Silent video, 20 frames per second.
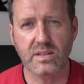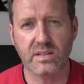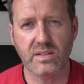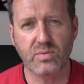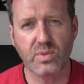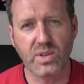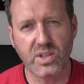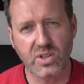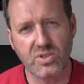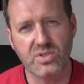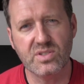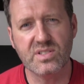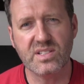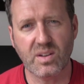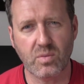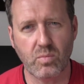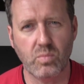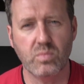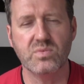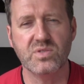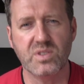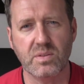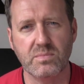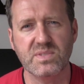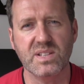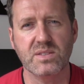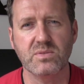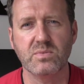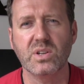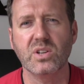If we can understand,
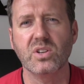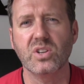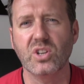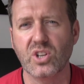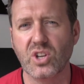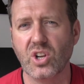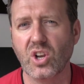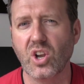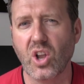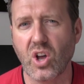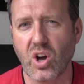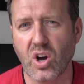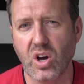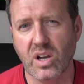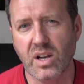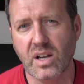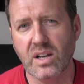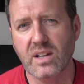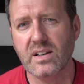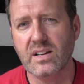sometimes we can learn a lot